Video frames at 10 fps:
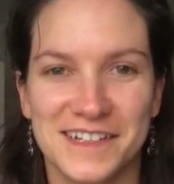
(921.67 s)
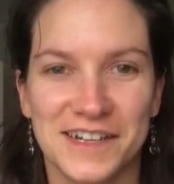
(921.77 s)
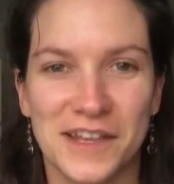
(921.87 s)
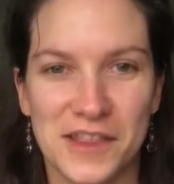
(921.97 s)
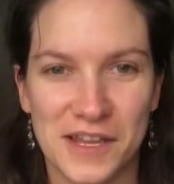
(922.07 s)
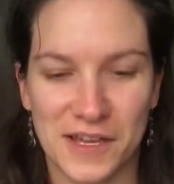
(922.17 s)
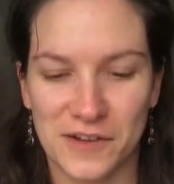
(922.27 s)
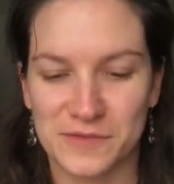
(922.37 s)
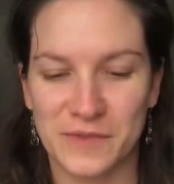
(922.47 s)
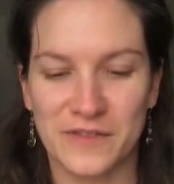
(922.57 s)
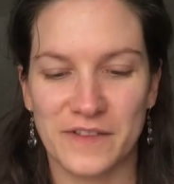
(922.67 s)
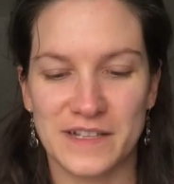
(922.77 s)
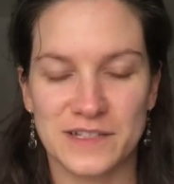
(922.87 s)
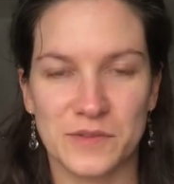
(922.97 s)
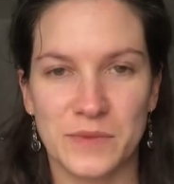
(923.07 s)
thing on my face.
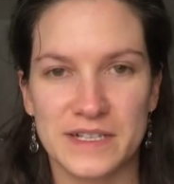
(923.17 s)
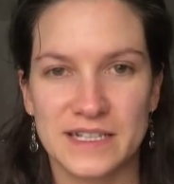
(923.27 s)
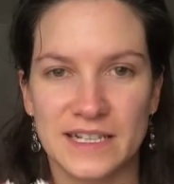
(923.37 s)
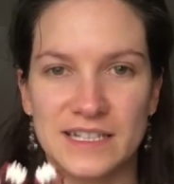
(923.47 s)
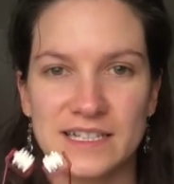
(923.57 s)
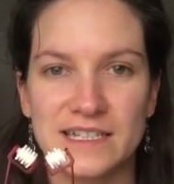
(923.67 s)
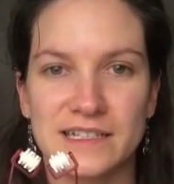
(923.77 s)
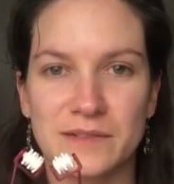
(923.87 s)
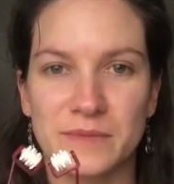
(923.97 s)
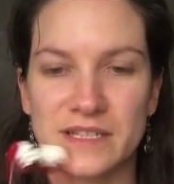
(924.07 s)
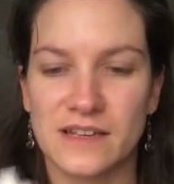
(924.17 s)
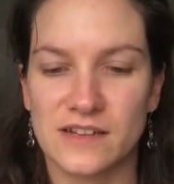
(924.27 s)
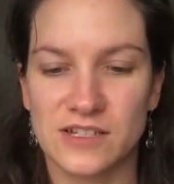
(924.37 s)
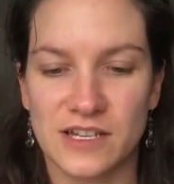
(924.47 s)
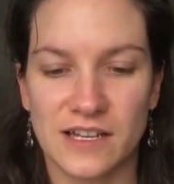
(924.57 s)
So basically this little
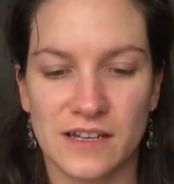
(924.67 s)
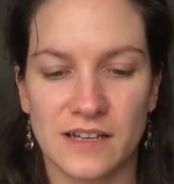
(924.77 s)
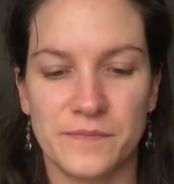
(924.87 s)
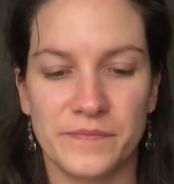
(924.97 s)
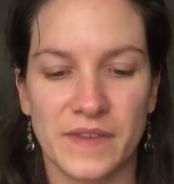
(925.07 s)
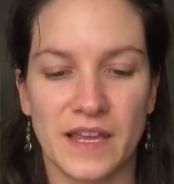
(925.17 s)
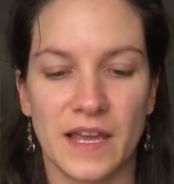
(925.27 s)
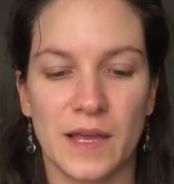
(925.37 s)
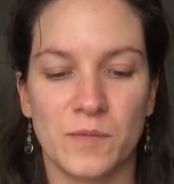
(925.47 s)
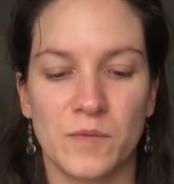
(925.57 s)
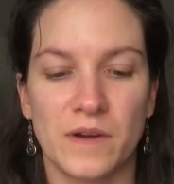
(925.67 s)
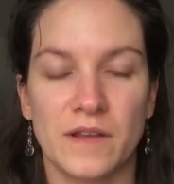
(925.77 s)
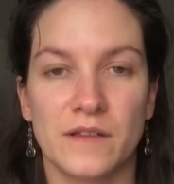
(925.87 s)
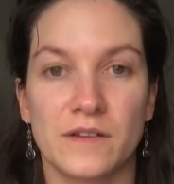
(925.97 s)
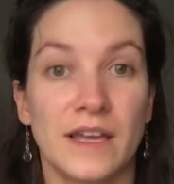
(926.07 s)
massager came
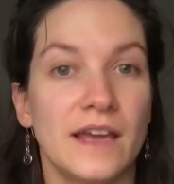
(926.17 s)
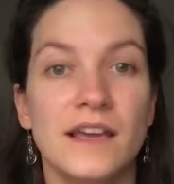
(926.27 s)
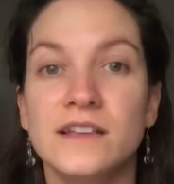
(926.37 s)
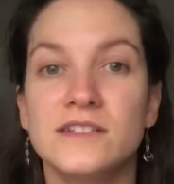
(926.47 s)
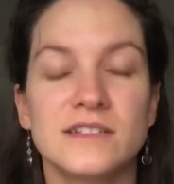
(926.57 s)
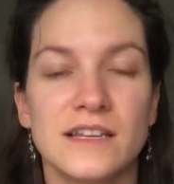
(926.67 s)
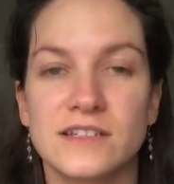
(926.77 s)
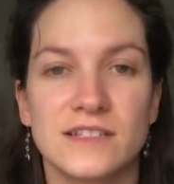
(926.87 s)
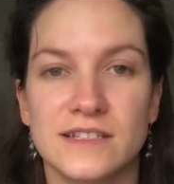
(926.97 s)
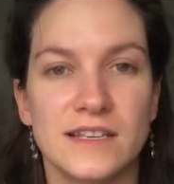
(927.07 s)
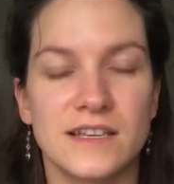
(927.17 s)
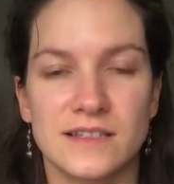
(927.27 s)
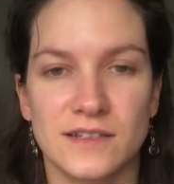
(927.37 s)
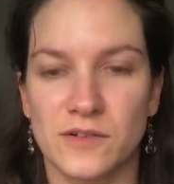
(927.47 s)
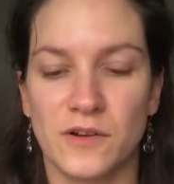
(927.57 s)
with ages years
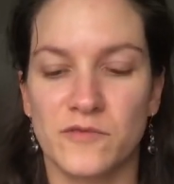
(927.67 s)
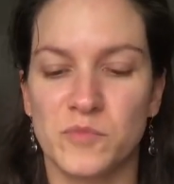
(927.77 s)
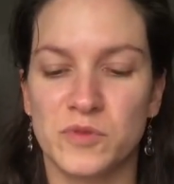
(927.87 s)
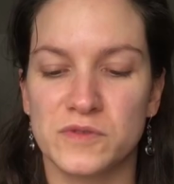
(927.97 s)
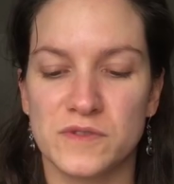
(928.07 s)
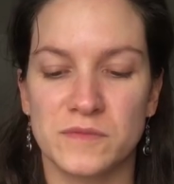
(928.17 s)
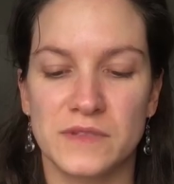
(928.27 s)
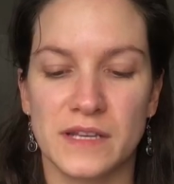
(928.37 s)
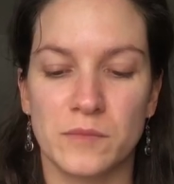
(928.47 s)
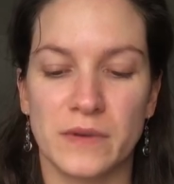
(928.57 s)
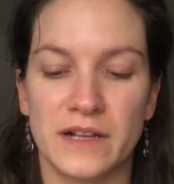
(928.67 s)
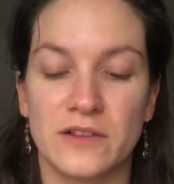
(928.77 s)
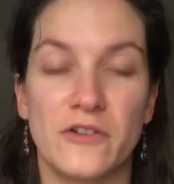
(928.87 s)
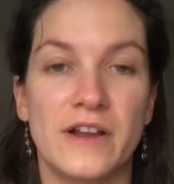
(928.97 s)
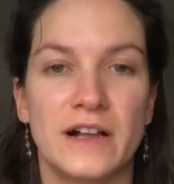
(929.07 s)
ago. I bought something by
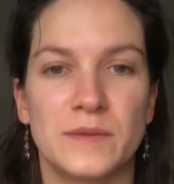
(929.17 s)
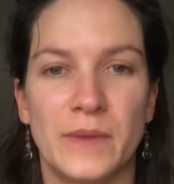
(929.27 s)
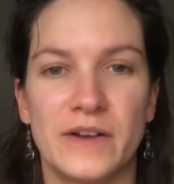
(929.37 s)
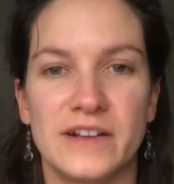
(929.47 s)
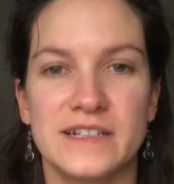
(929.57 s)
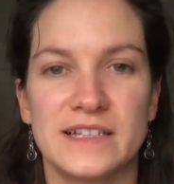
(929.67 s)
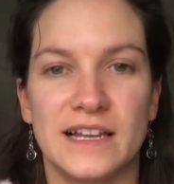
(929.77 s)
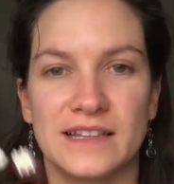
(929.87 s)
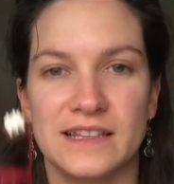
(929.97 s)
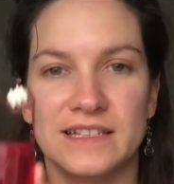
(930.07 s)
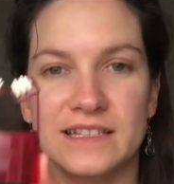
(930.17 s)
L'Oreal Paris, and this